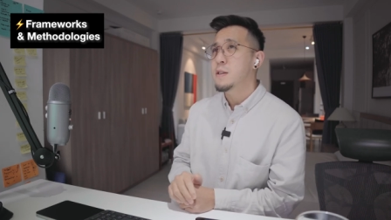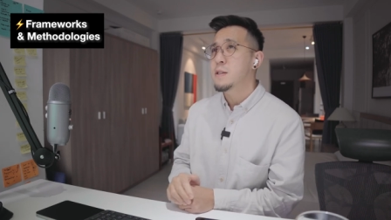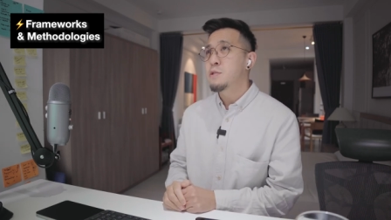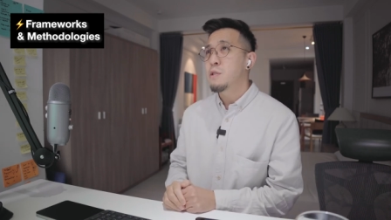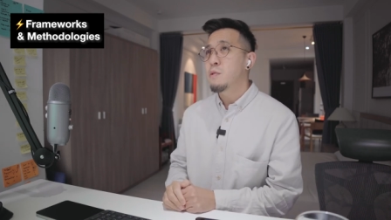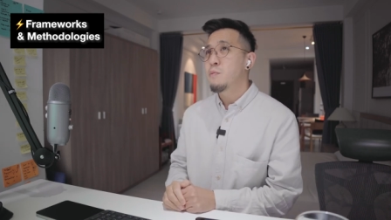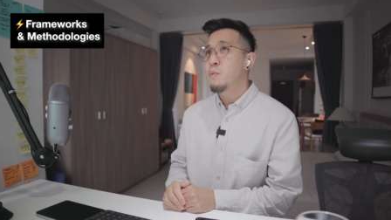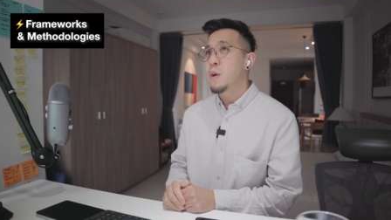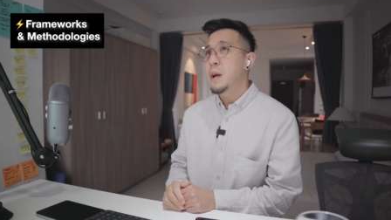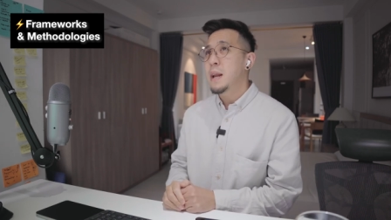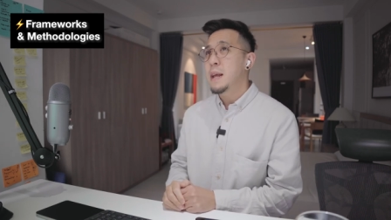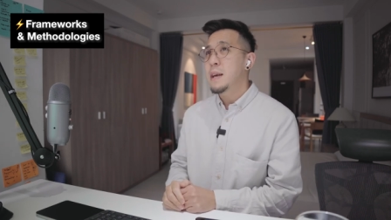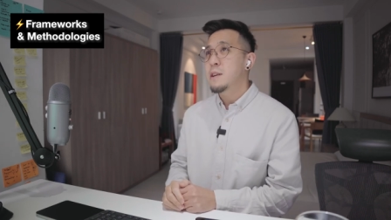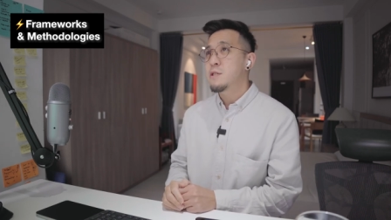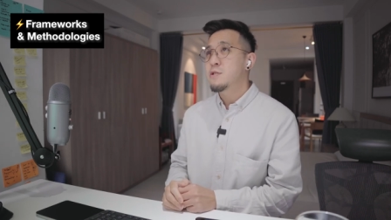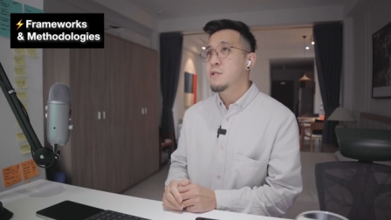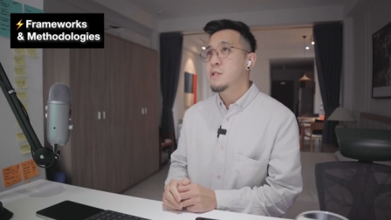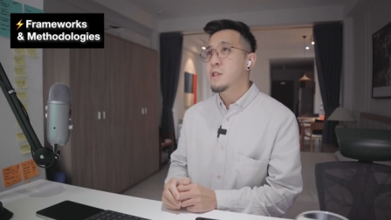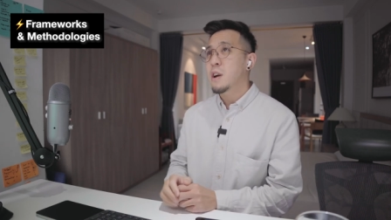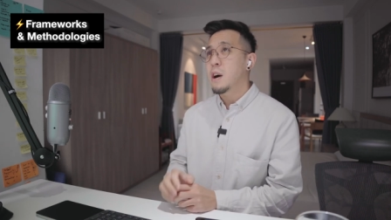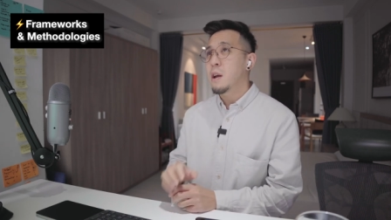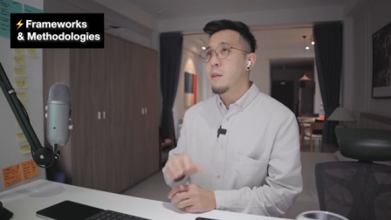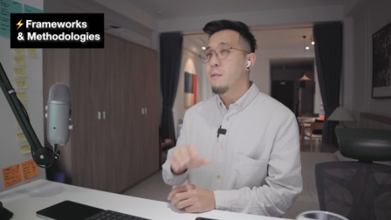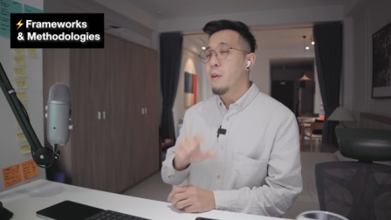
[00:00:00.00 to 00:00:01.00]
So really it's
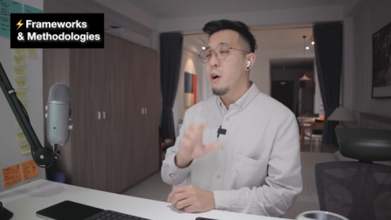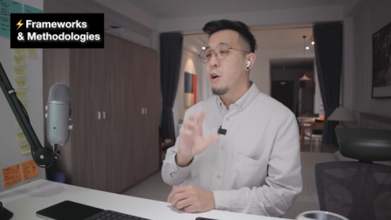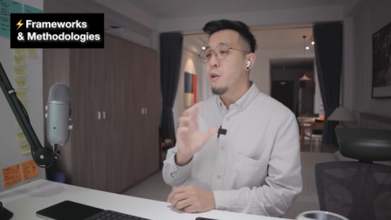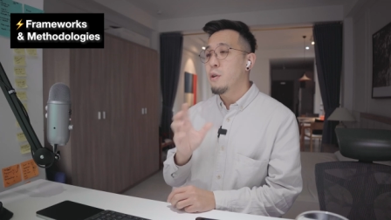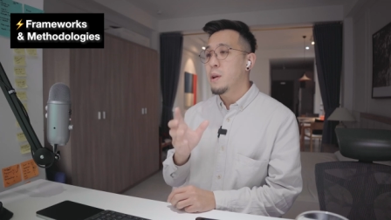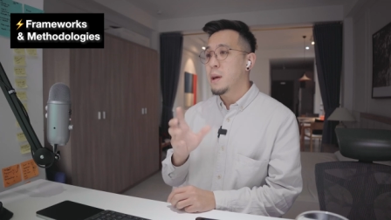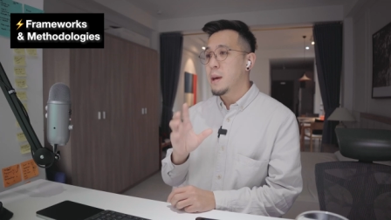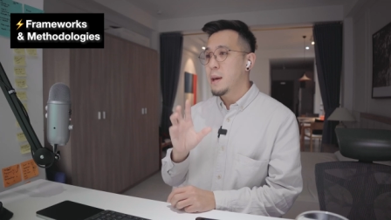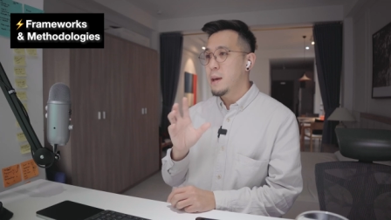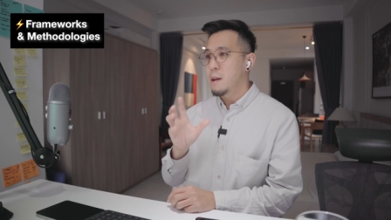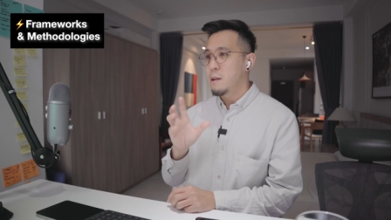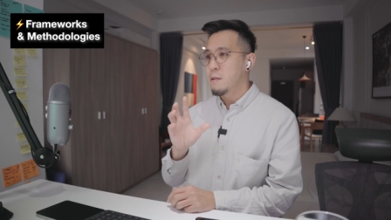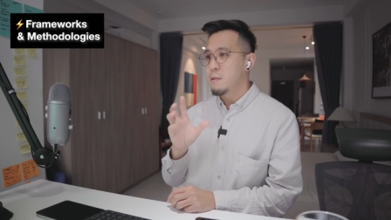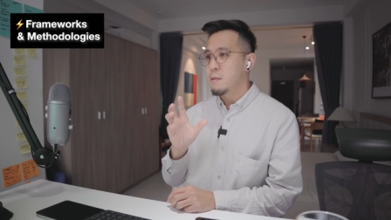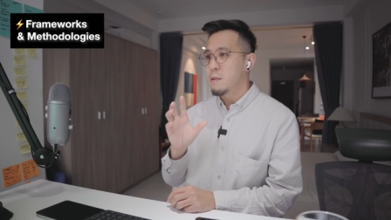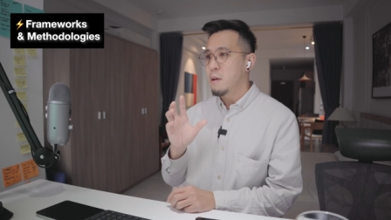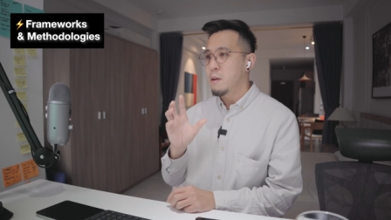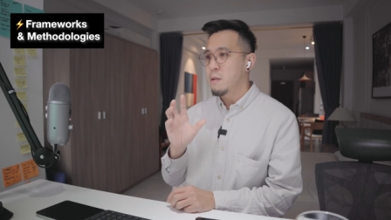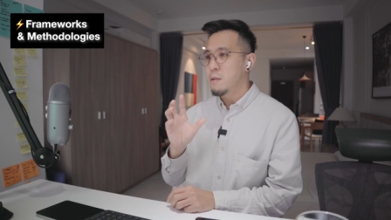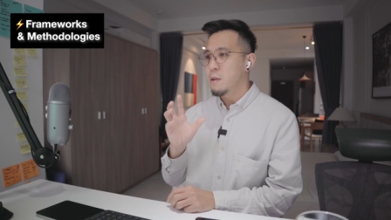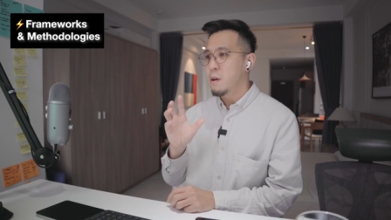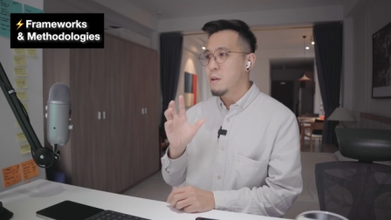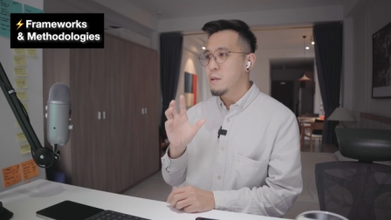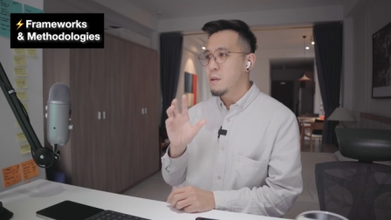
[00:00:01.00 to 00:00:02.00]
just kind of honing in on,
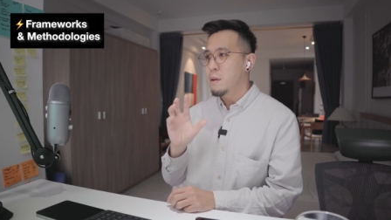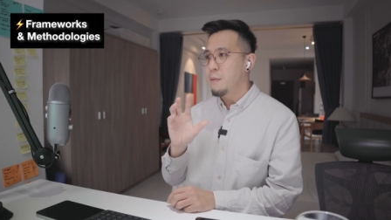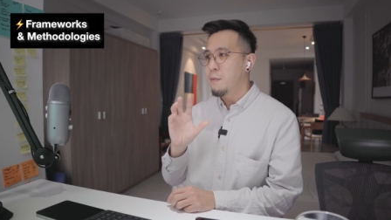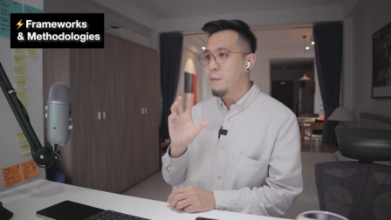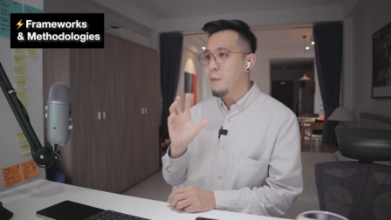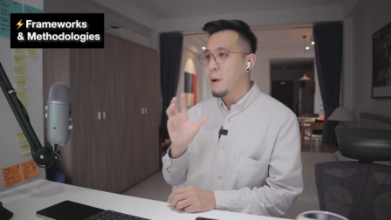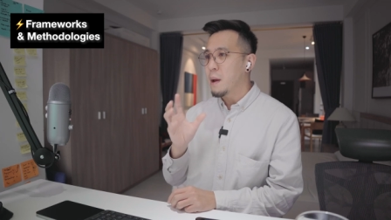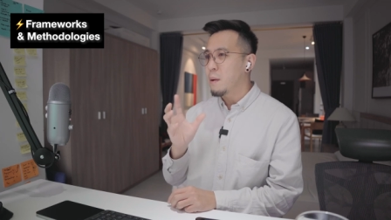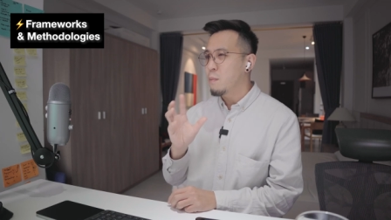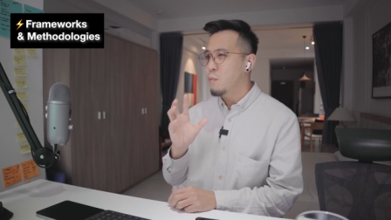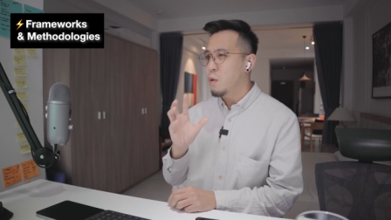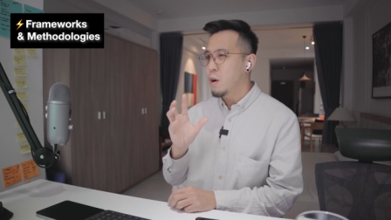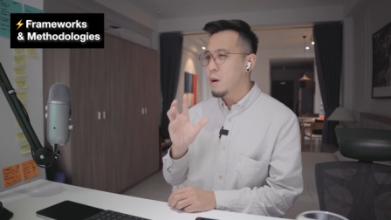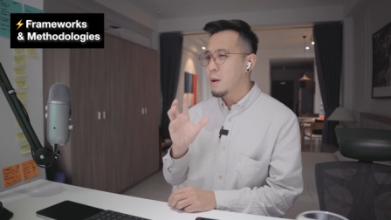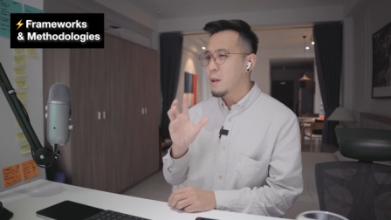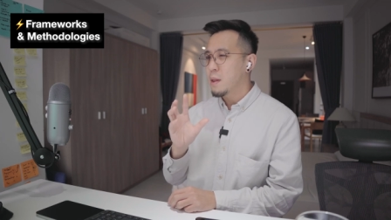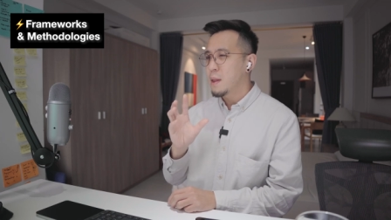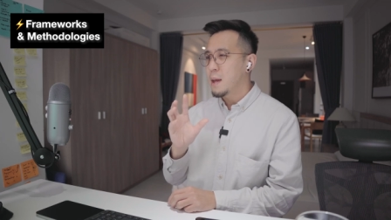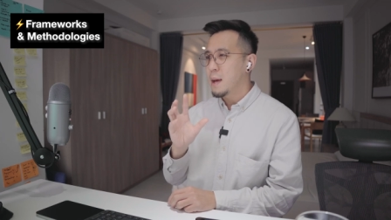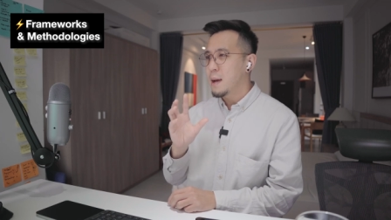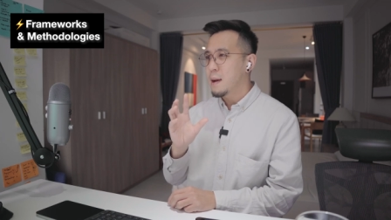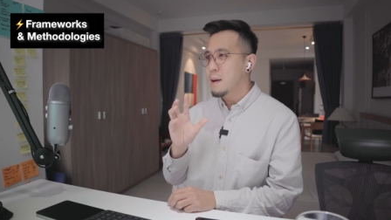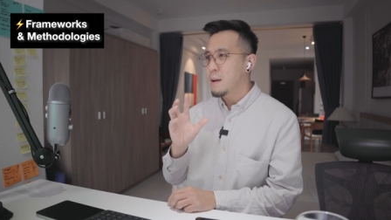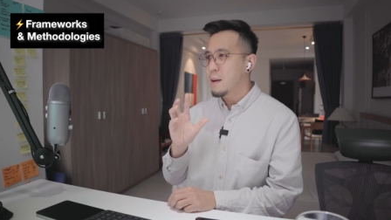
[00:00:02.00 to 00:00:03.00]
on, on the framework
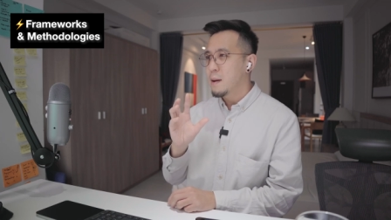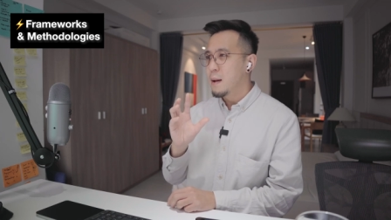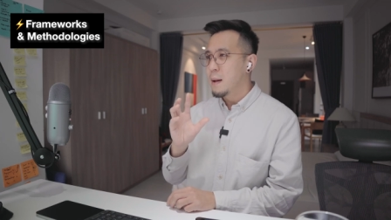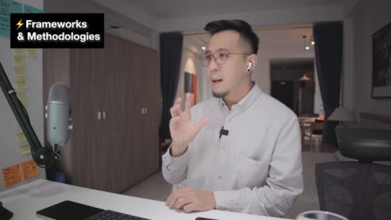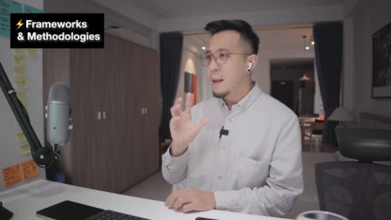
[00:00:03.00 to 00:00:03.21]
thing